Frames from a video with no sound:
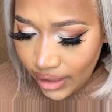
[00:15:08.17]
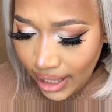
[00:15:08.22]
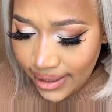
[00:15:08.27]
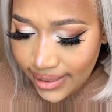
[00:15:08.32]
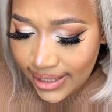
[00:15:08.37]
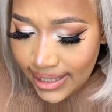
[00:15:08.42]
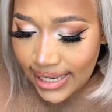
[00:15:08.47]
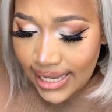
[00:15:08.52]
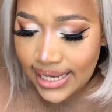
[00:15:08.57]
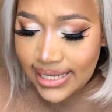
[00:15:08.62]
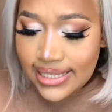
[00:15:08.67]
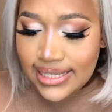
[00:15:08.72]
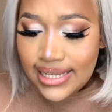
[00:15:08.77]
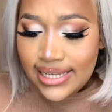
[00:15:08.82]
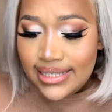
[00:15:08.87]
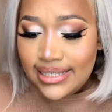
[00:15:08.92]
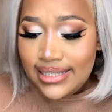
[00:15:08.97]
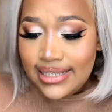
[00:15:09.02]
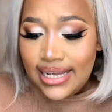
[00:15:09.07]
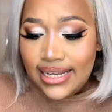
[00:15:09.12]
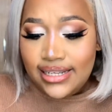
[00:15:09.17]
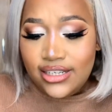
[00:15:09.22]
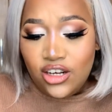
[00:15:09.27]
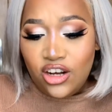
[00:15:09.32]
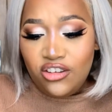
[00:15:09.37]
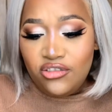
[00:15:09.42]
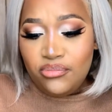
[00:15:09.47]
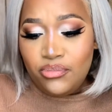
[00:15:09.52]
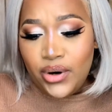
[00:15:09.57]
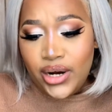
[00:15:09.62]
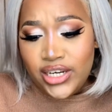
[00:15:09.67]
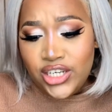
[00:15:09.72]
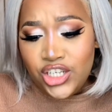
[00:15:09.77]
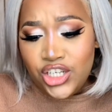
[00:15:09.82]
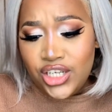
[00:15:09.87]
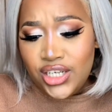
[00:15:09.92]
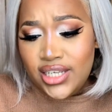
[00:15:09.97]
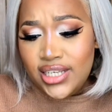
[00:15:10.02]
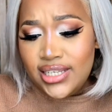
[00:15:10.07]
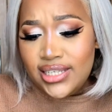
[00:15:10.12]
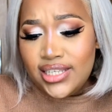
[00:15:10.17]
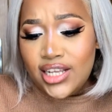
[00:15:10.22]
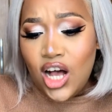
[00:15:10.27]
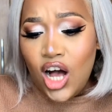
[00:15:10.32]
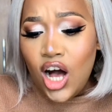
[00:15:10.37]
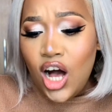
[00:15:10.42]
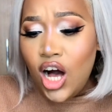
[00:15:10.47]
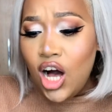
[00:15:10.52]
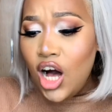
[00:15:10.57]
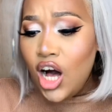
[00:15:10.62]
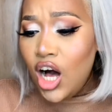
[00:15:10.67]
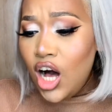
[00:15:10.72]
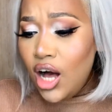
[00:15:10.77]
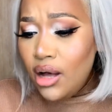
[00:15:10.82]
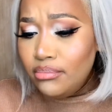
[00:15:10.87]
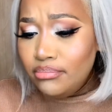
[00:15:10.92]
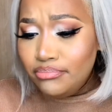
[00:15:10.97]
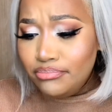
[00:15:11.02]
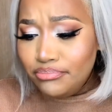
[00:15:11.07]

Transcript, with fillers: The next set of brushes are